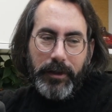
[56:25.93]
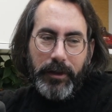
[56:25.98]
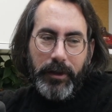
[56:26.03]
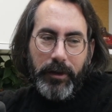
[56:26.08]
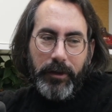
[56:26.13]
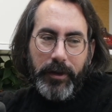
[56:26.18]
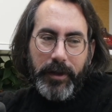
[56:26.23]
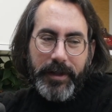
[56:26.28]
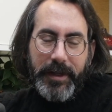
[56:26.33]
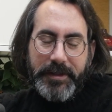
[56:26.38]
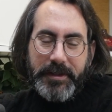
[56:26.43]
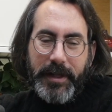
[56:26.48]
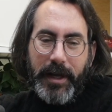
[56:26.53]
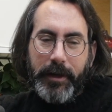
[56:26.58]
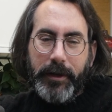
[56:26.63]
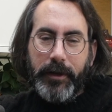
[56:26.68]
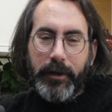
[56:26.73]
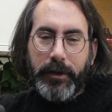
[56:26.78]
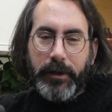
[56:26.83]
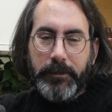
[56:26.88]
you know, that's
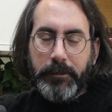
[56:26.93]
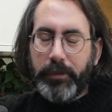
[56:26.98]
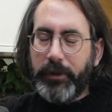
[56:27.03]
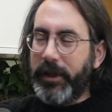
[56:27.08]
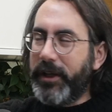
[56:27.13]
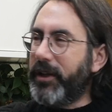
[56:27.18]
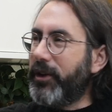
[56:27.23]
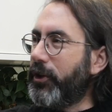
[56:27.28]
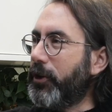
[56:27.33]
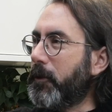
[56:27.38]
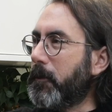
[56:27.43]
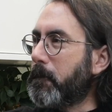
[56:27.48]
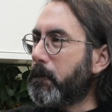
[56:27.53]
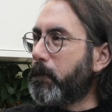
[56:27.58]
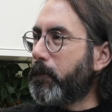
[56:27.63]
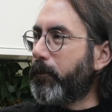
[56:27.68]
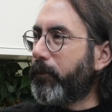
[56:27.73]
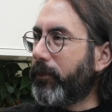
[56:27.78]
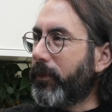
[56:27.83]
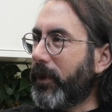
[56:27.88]
not going to complete you.